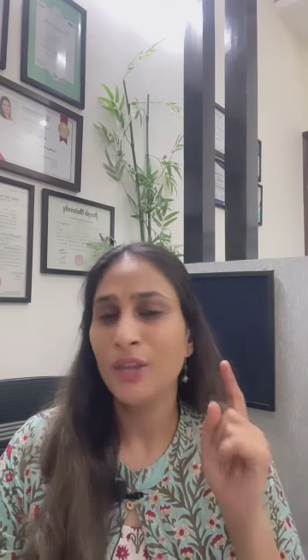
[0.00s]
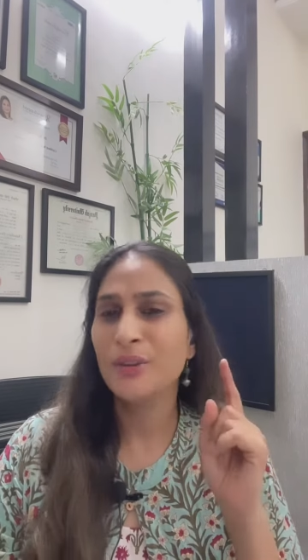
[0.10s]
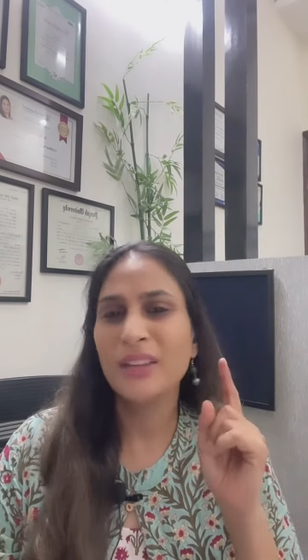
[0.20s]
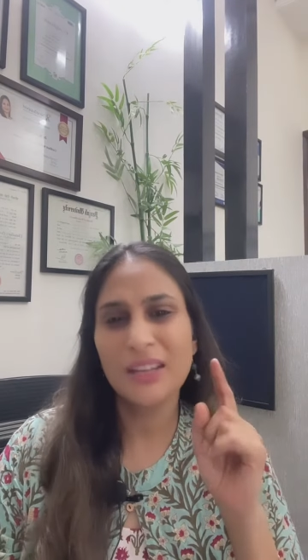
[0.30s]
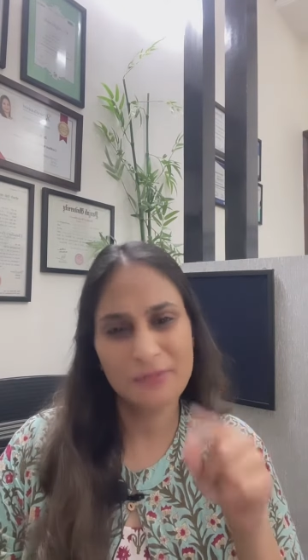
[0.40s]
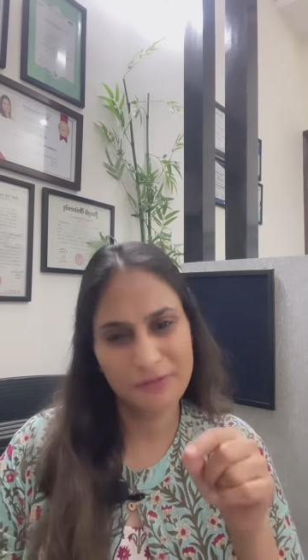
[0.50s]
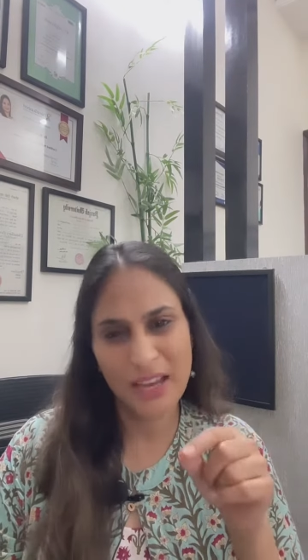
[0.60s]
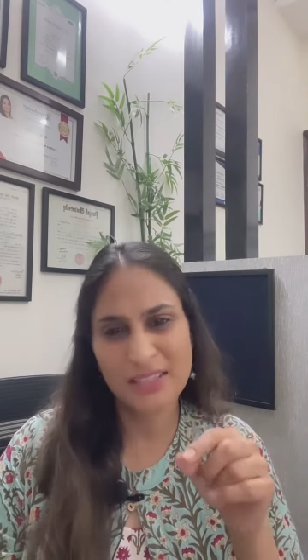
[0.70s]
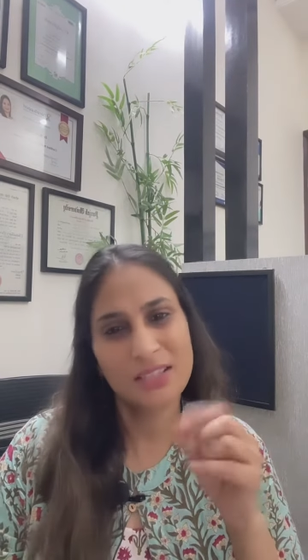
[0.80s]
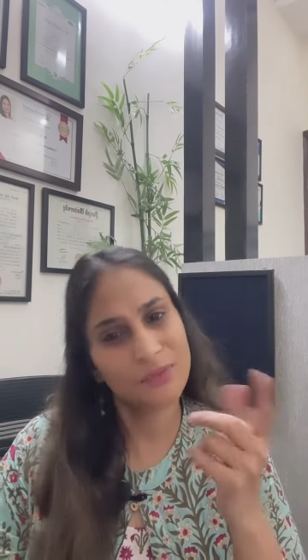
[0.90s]
you can
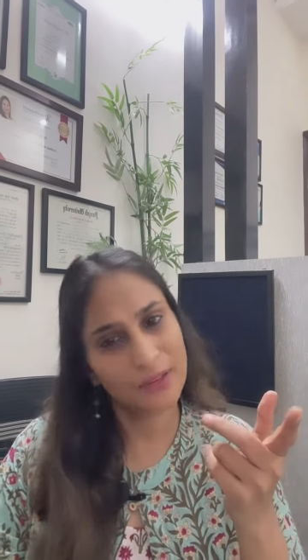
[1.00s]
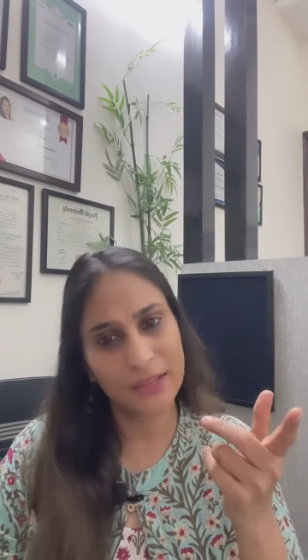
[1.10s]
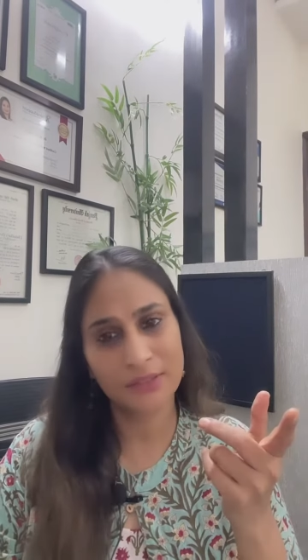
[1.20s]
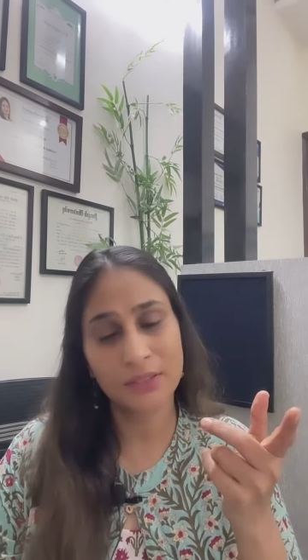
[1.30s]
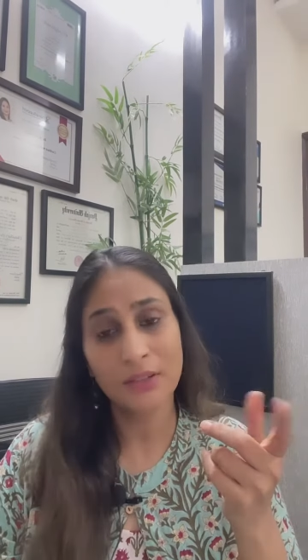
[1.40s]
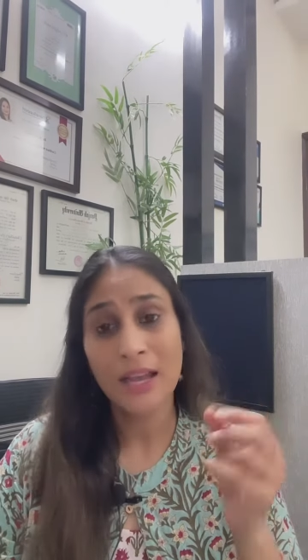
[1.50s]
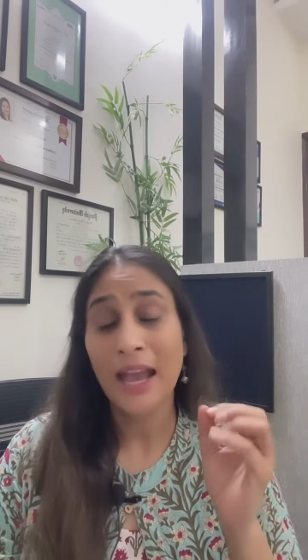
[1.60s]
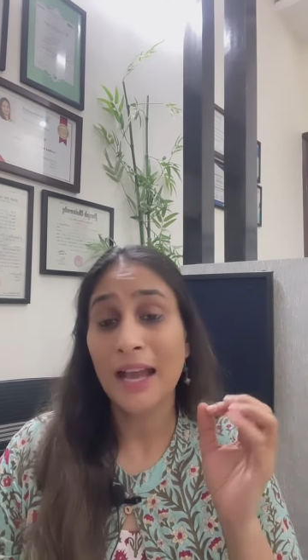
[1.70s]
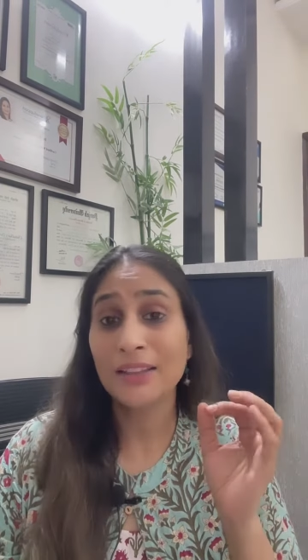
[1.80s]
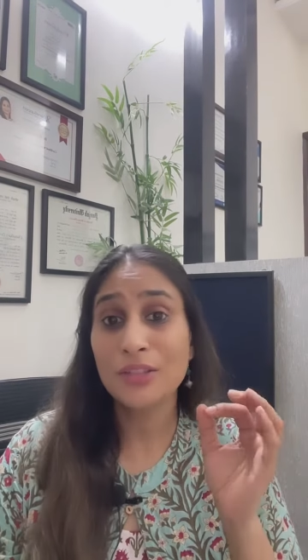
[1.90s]
affect its flavor
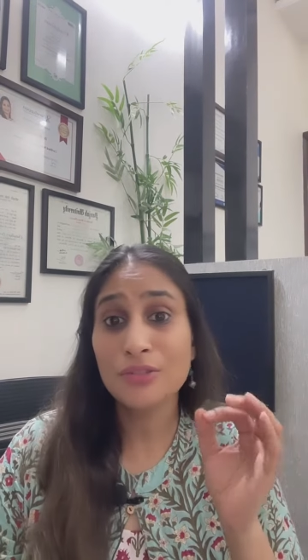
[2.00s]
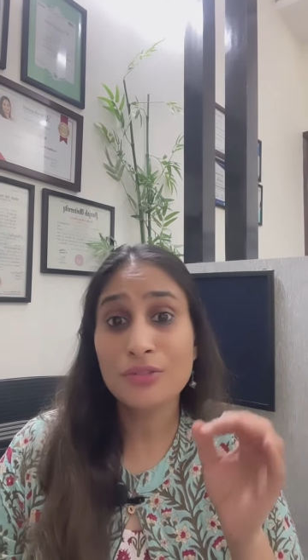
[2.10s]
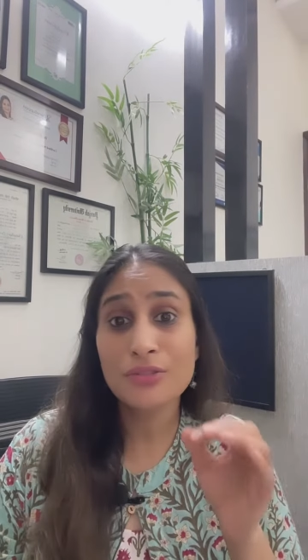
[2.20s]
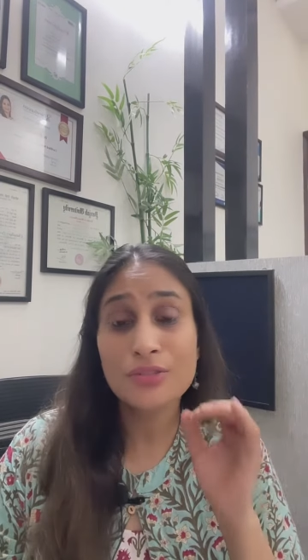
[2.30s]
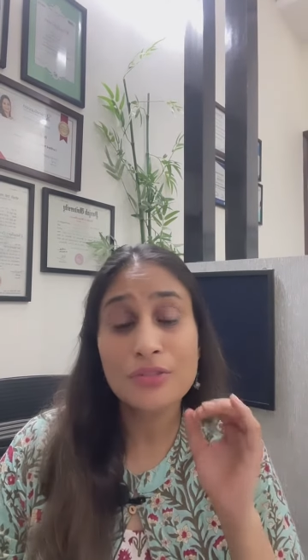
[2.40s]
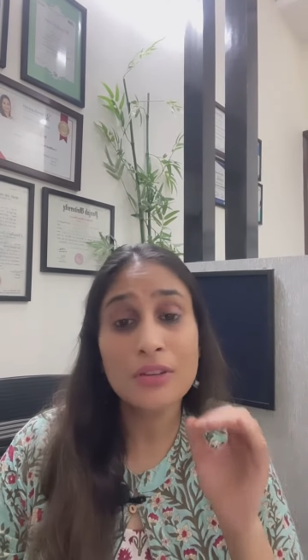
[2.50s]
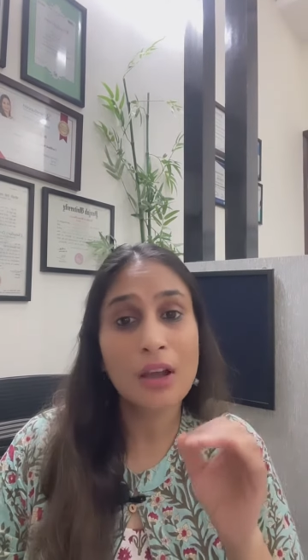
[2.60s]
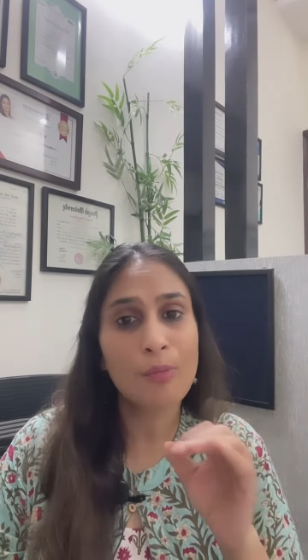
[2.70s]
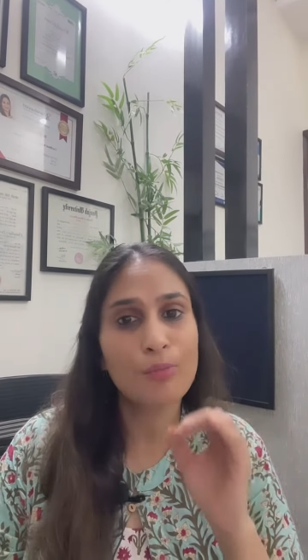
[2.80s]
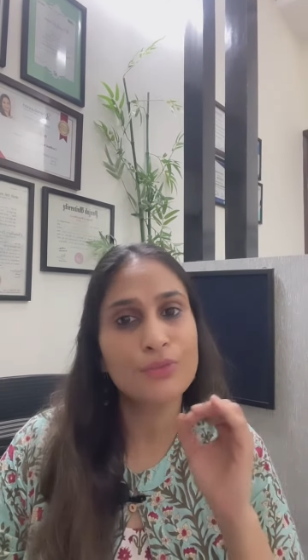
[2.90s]
and the nutritional
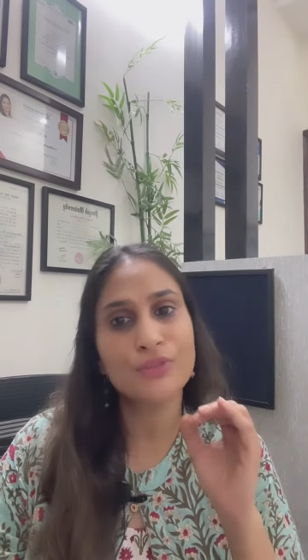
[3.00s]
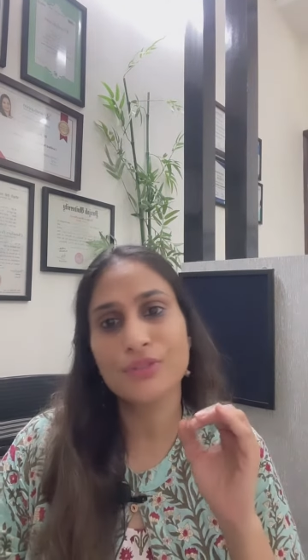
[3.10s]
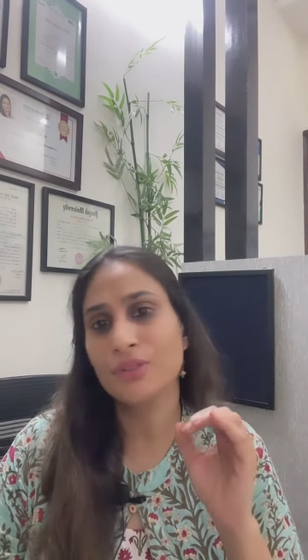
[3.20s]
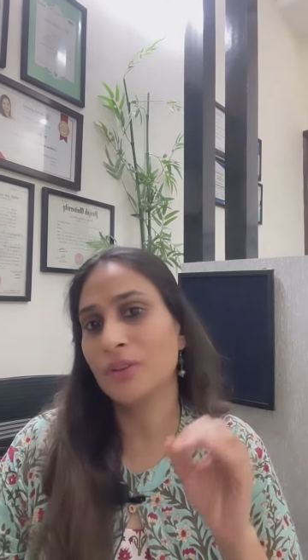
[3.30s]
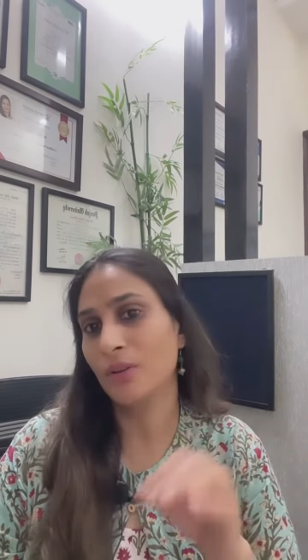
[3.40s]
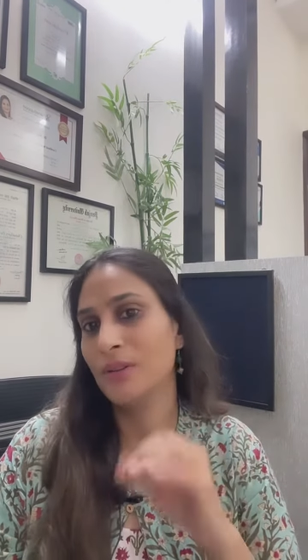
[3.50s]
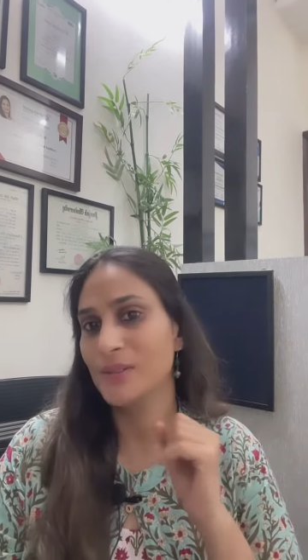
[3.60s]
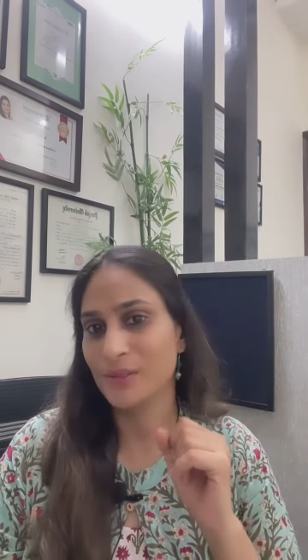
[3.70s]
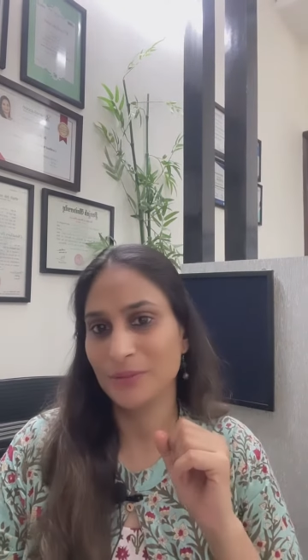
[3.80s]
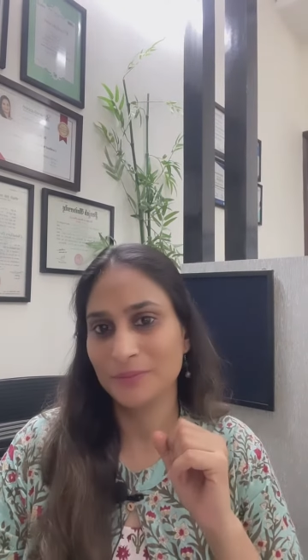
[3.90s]
composition also.